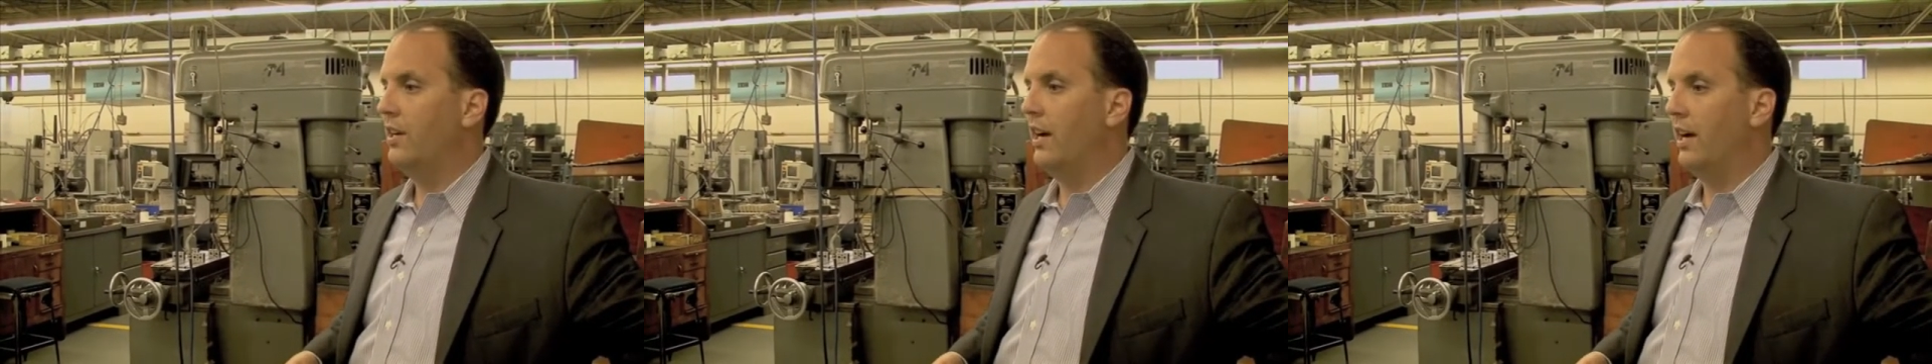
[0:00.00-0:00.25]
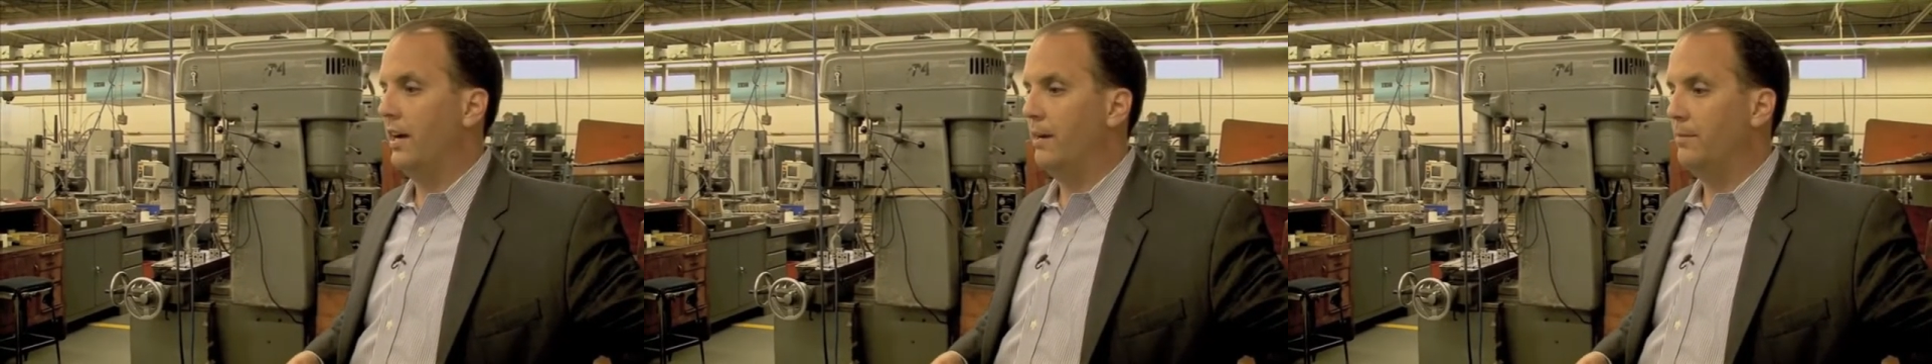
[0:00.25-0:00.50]

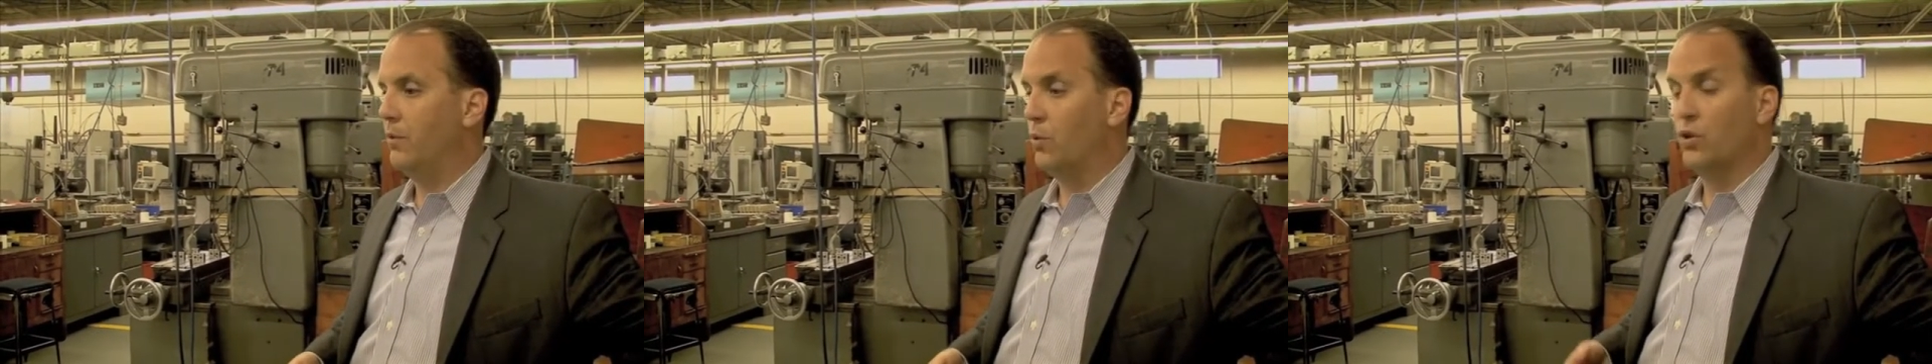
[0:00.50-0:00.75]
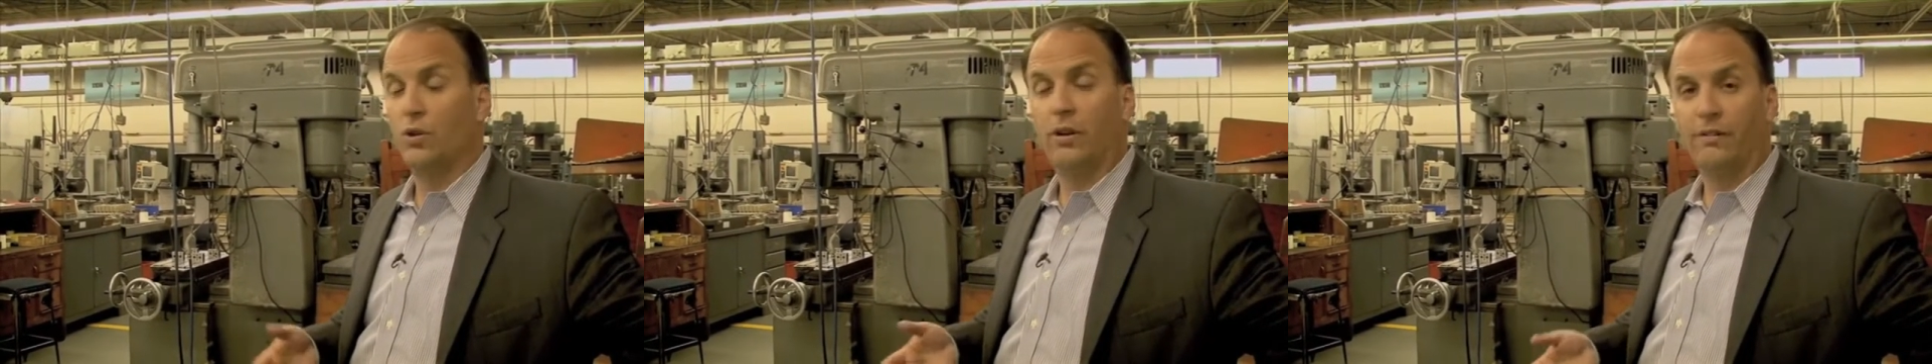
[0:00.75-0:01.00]

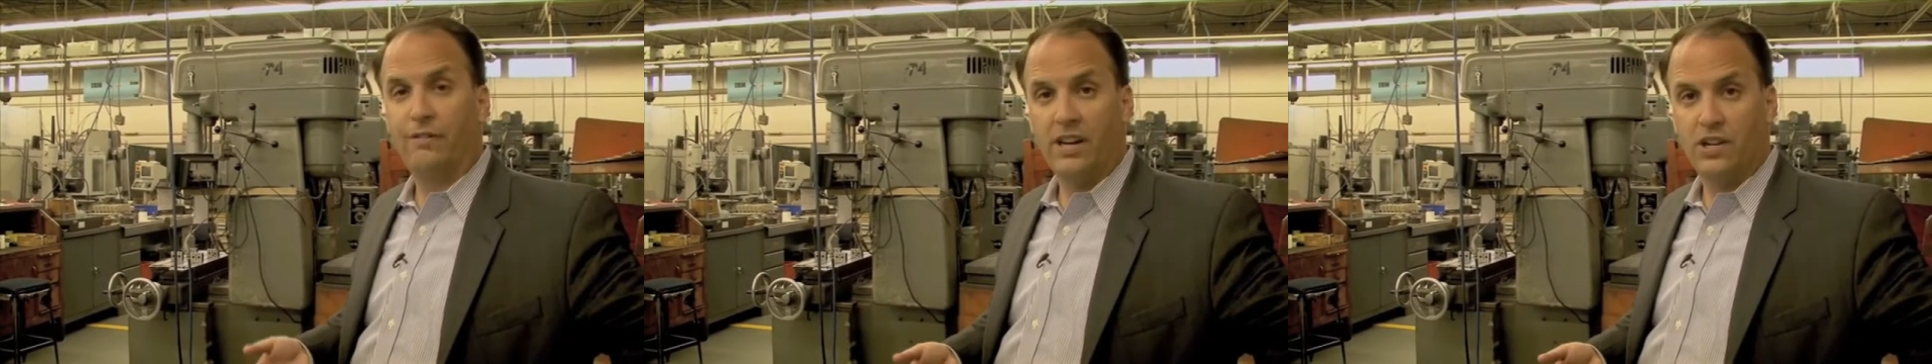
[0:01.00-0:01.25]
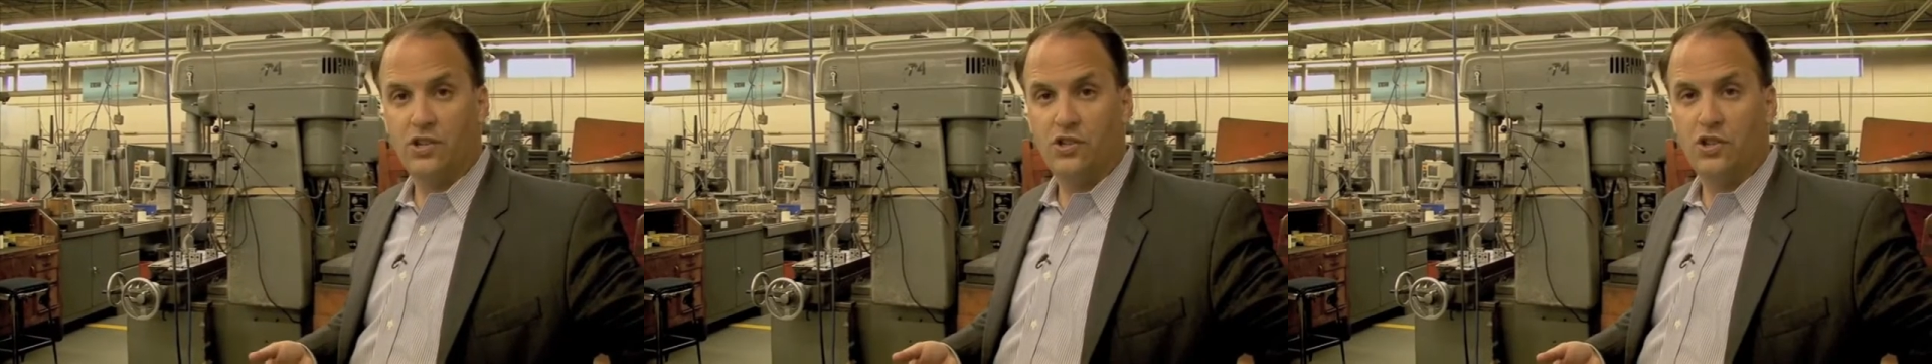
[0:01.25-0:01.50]
we're doing
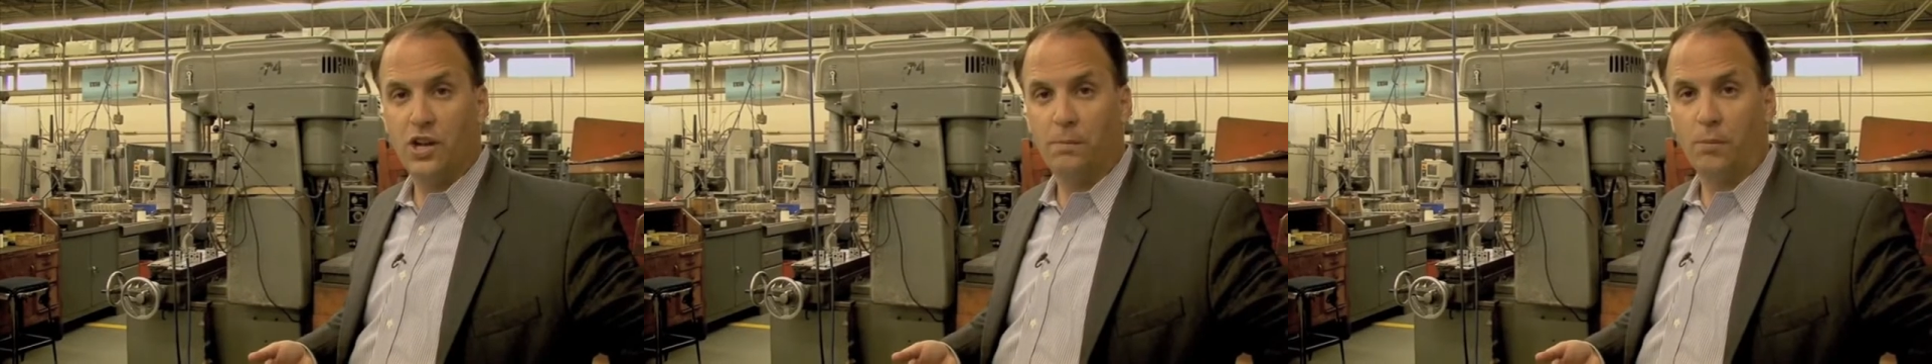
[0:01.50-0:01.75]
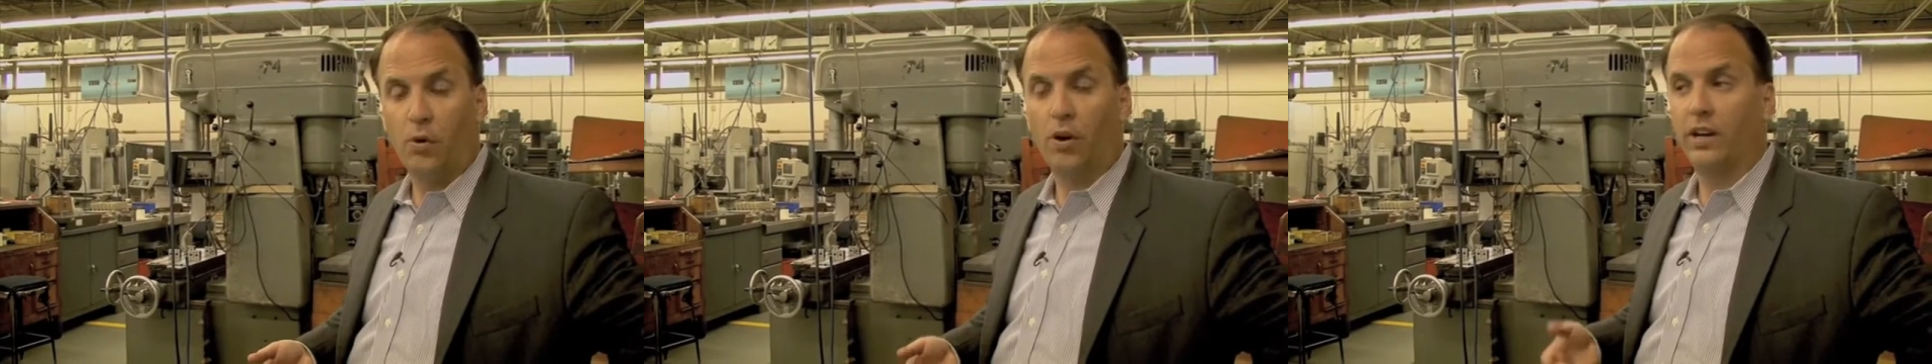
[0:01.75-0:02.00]
finished
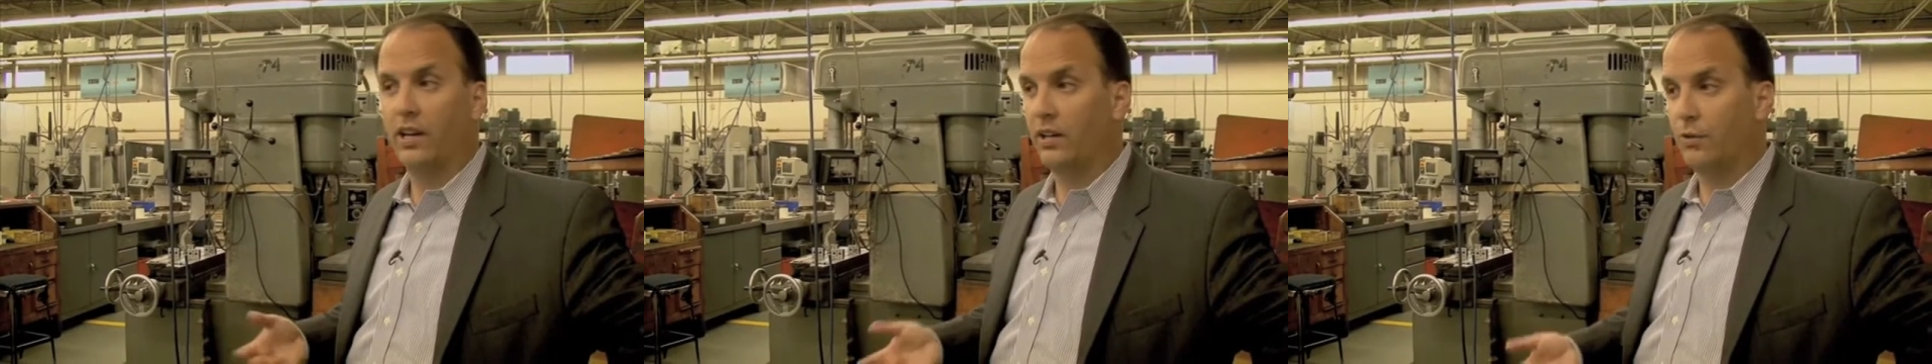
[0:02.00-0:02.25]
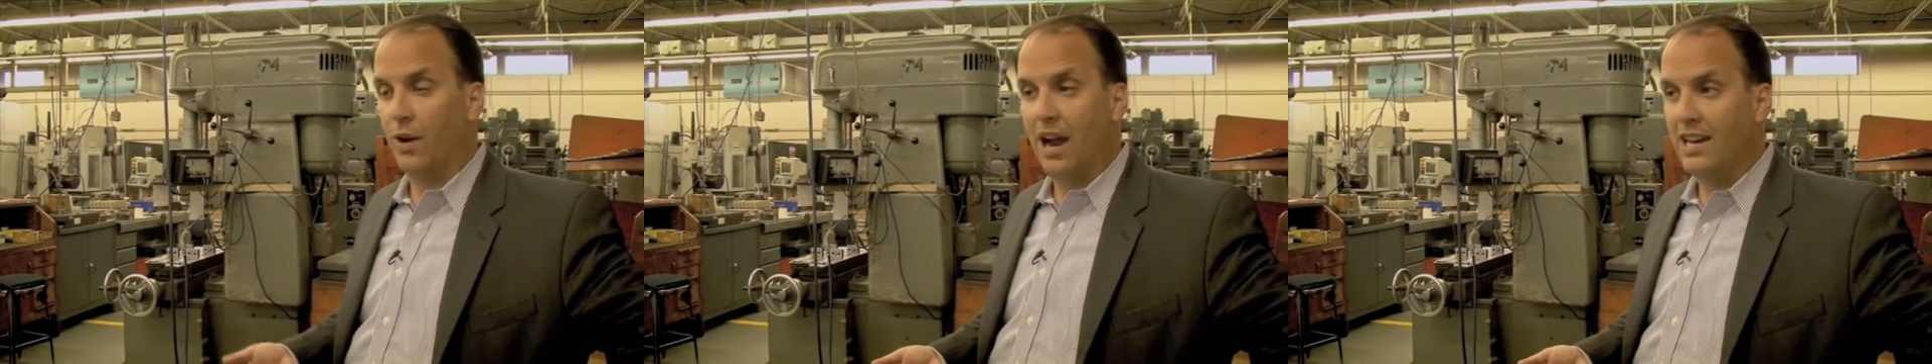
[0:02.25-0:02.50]
jig boring
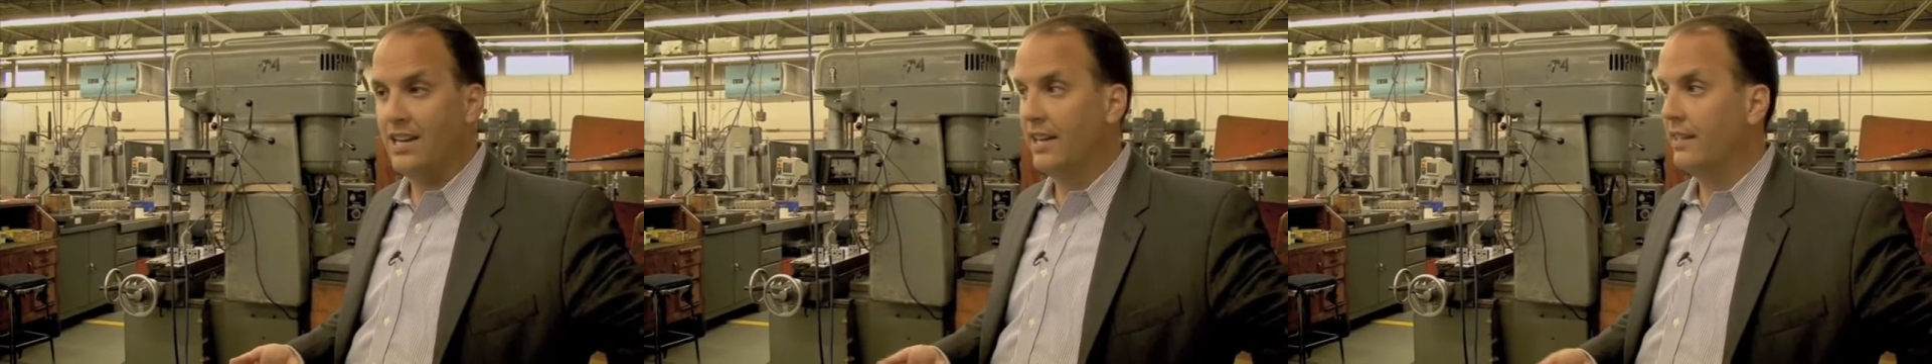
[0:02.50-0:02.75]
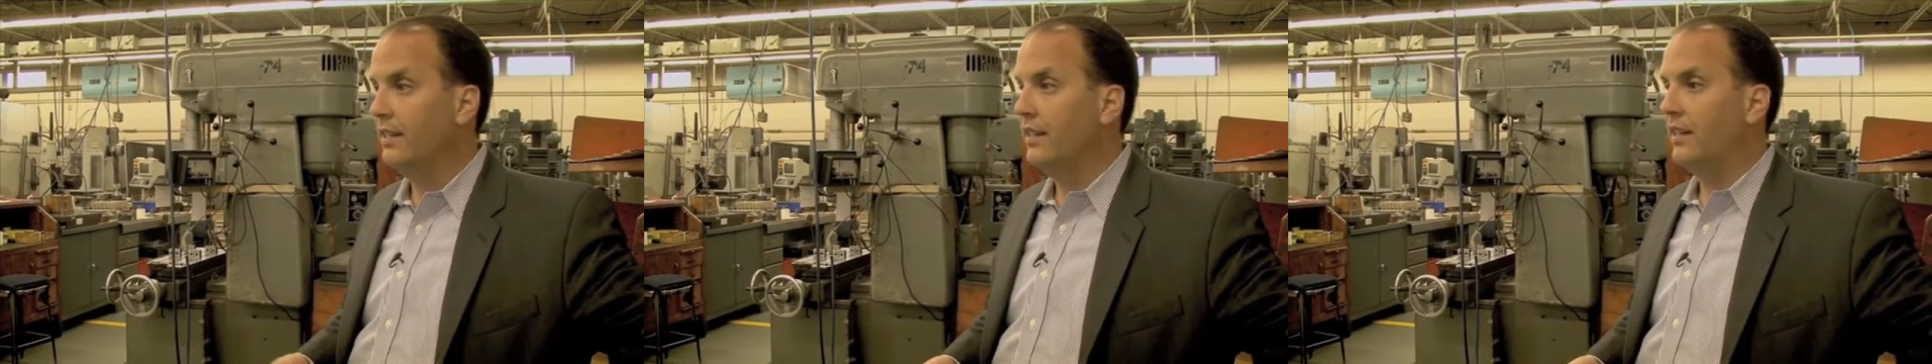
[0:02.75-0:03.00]
and
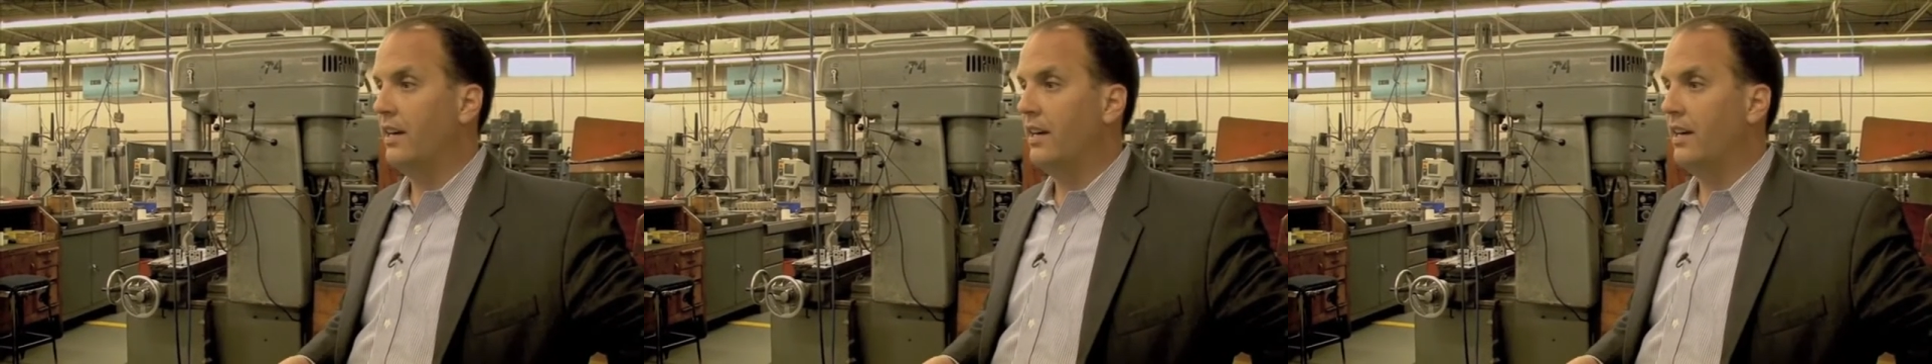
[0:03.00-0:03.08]
grinding,